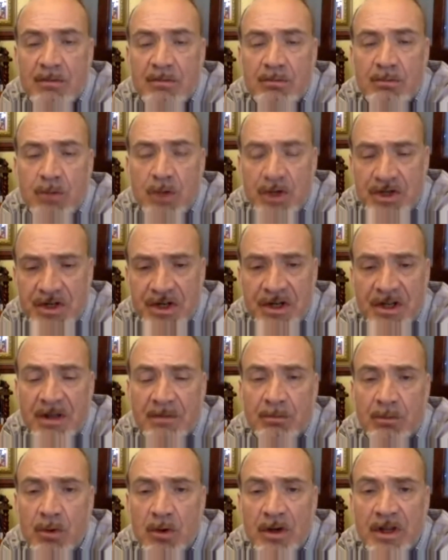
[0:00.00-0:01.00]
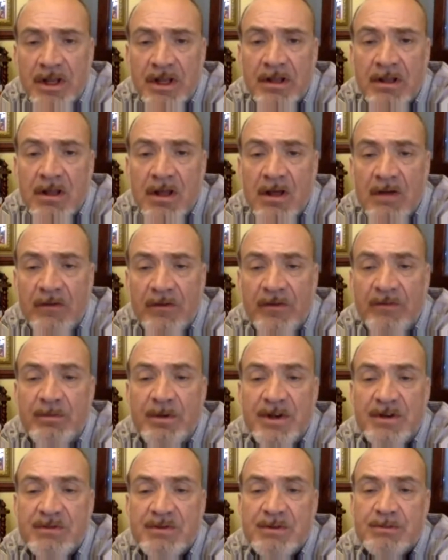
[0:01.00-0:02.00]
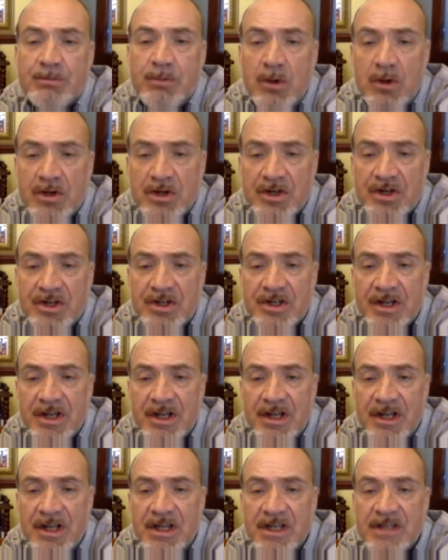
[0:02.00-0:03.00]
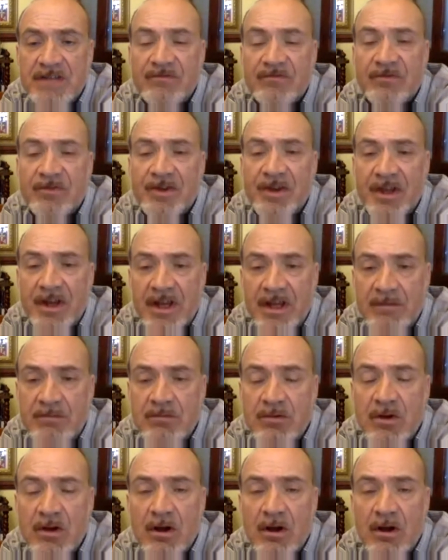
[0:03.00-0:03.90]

pushing and pulling. The information that's pushed is the name